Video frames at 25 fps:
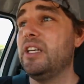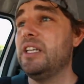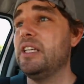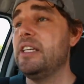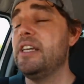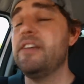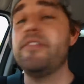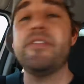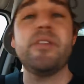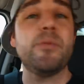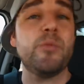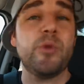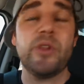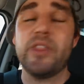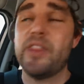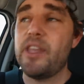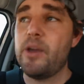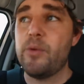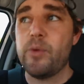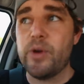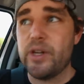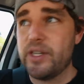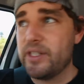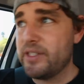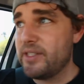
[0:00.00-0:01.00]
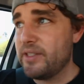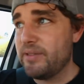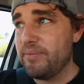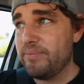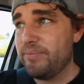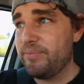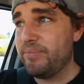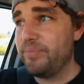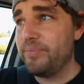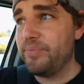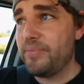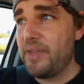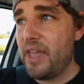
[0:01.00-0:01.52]
give them what they want
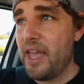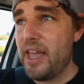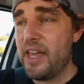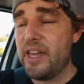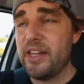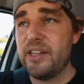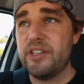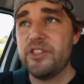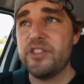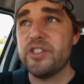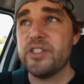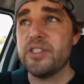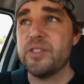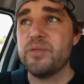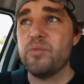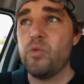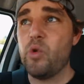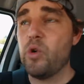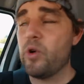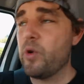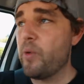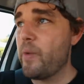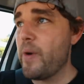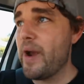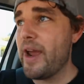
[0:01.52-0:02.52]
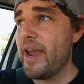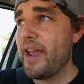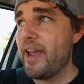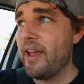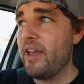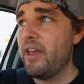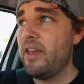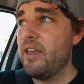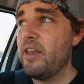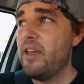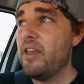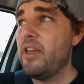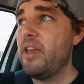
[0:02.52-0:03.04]
and just walk away
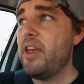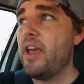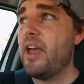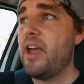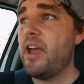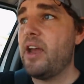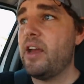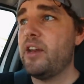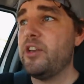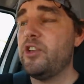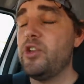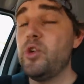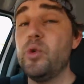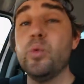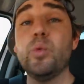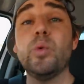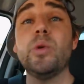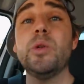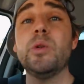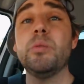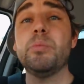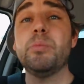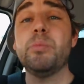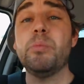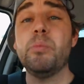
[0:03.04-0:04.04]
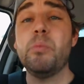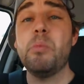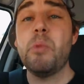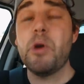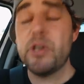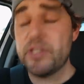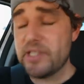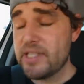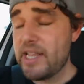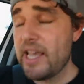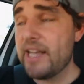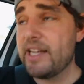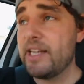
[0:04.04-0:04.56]
and you will
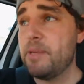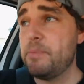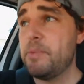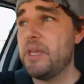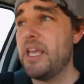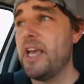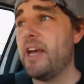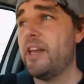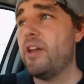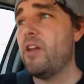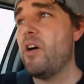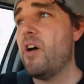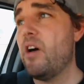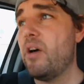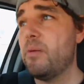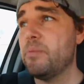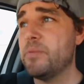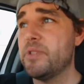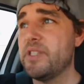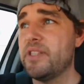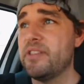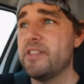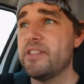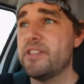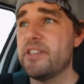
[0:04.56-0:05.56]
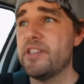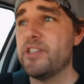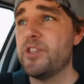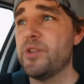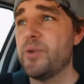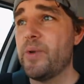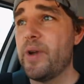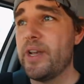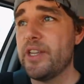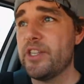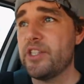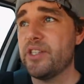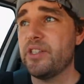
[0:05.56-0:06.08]
most likely be unharmed in the
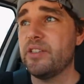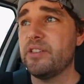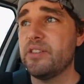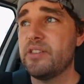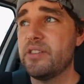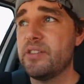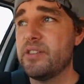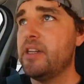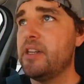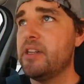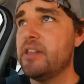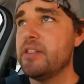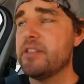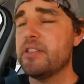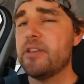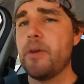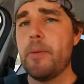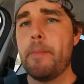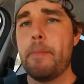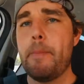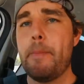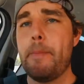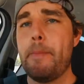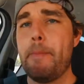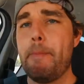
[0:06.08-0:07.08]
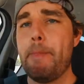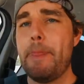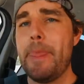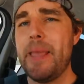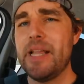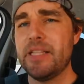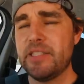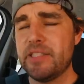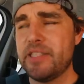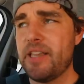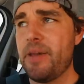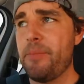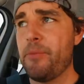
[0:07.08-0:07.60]
situation. So
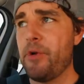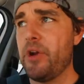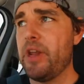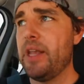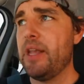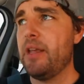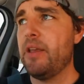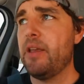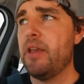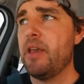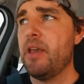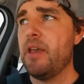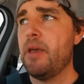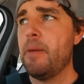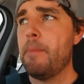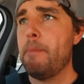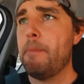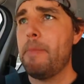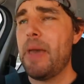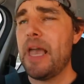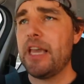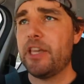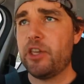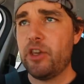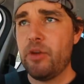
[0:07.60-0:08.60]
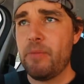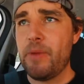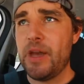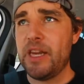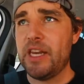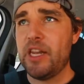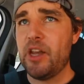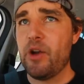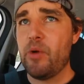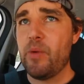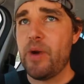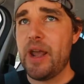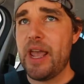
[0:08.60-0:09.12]
in summary, pack your
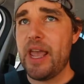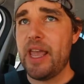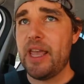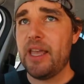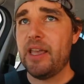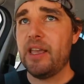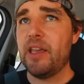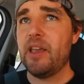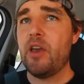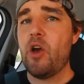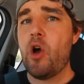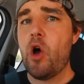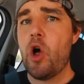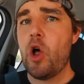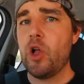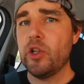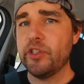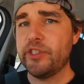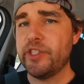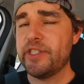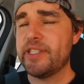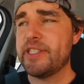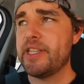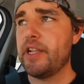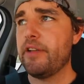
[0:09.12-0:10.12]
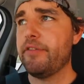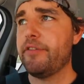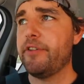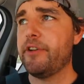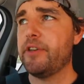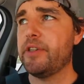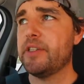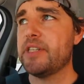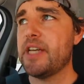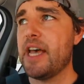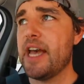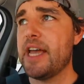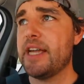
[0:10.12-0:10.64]
money away, hold your cell
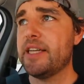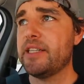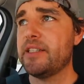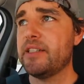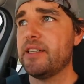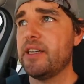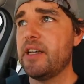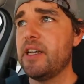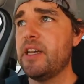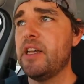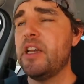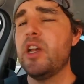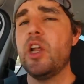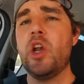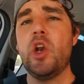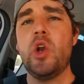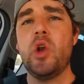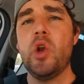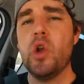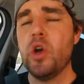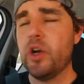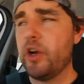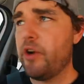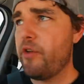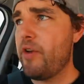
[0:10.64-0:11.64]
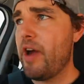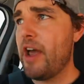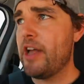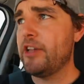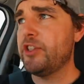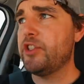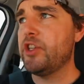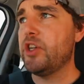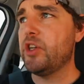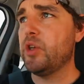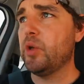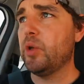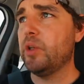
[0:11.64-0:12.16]
phone tight, Look
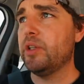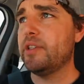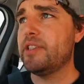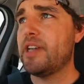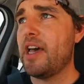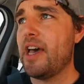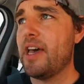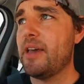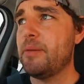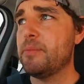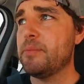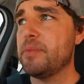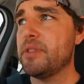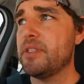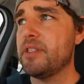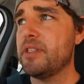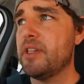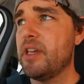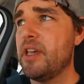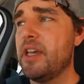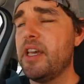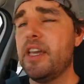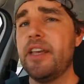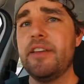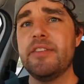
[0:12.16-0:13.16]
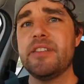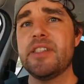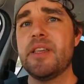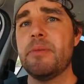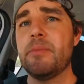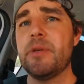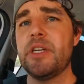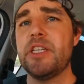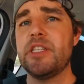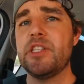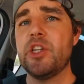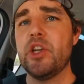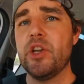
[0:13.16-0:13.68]
around you at all times. If
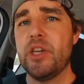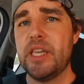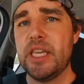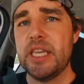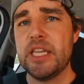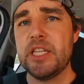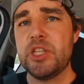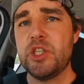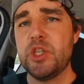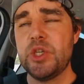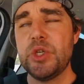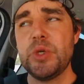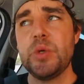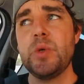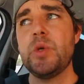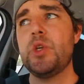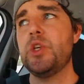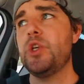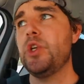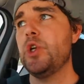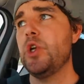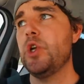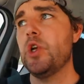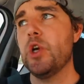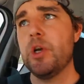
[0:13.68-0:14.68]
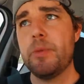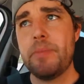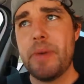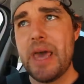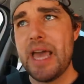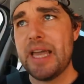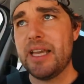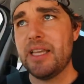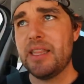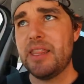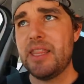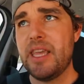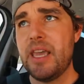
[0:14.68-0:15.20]
somebody's looking at you, you look
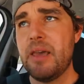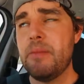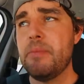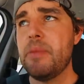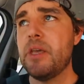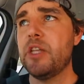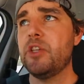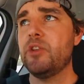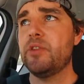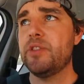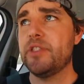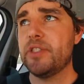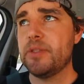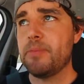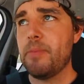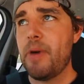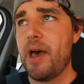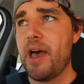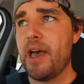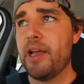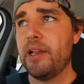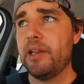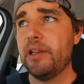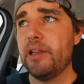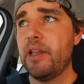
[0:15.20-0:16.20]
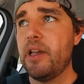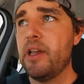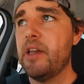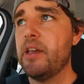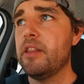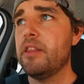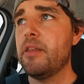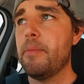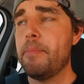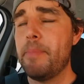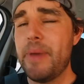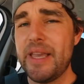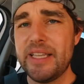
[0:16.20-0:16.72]
back at them and you smile.
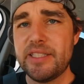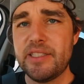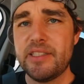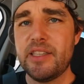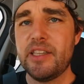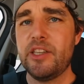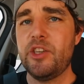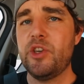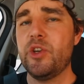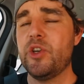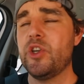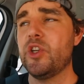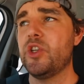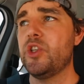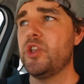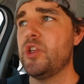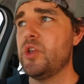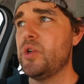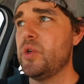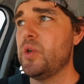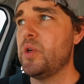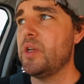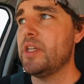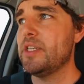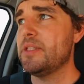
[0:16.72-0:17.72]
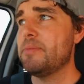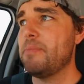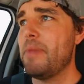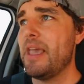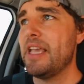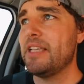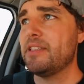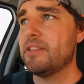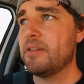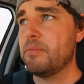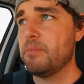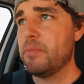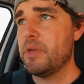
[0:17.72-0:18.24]
The best thing you can do is
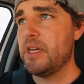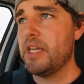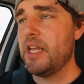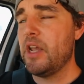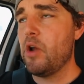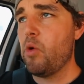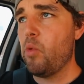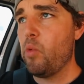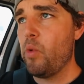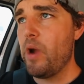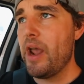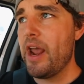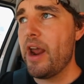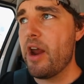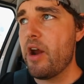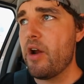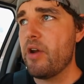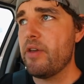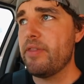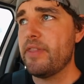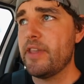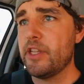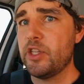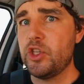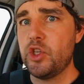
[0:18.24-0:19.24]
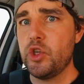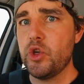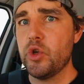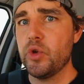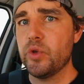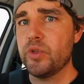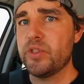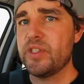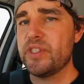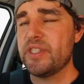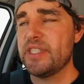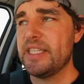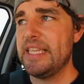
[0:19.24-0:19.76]
make somebody aware that
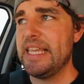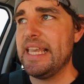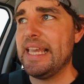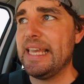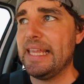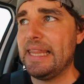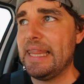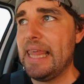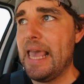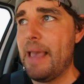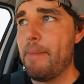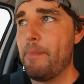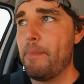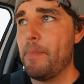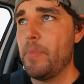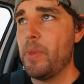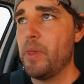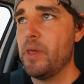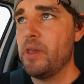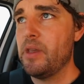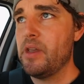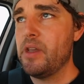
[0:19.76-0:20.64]
you're seeing them.